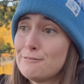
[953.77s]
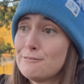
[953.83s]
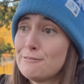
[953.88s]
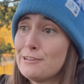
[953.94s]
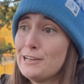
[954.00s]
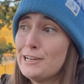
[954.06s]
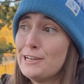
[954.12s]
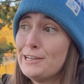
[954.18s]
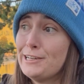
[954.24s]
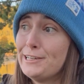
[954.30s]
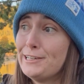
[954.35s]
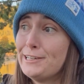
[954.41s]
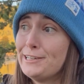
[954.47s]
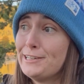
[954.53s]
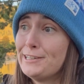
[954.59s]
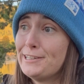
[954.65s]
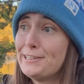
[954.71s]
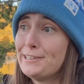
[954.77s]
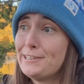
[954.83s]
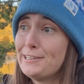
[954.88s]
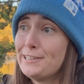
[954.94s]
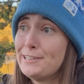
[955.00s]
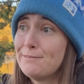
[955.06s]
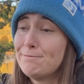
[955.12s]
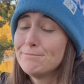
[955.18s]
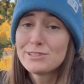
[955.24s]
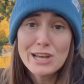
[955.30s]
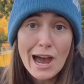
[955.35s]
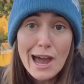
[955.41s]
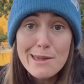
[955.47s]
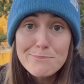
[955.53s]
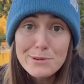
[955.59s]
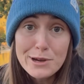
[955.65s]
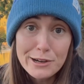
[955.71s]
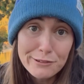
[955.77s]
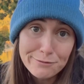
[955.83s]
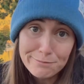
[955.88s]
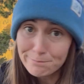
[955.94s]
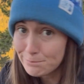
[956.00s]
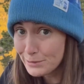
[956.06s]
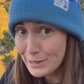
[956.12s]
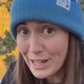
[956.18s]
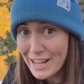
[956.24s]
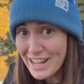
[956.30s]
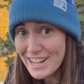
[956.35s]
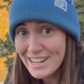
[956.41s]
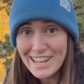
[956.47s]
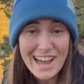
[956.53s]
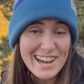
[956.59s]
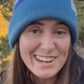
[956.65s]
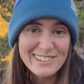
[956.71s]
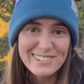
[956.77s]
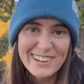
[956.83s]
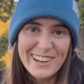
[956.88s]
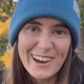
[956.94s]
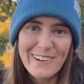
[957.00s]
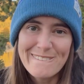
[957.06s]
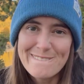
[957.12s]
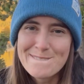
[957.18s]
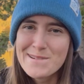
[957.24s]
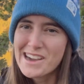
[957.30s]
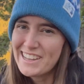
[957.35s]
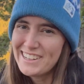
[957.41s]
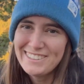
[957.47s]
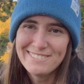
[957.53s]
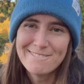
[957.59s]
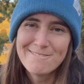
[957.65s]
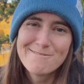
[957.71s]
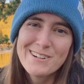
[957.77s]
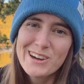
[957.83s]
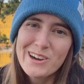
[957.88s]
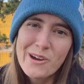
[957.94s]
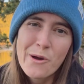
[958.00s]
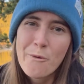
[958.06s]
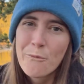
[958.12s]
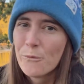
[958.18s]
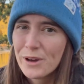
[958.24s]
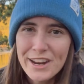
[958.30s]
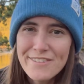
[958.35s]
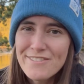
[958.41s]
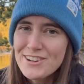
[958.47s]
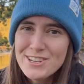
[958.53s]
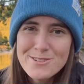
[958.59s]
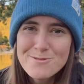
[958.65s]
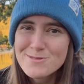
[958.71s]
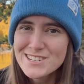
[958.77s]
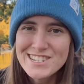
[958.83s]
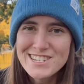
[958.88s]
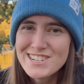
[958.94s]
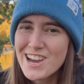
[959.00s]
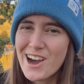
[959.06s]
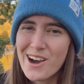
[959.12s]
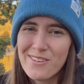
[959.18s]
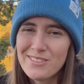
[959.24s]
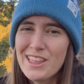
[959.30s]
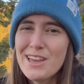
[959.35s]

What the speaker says: type of blank, I don't know, but whatever you want to know,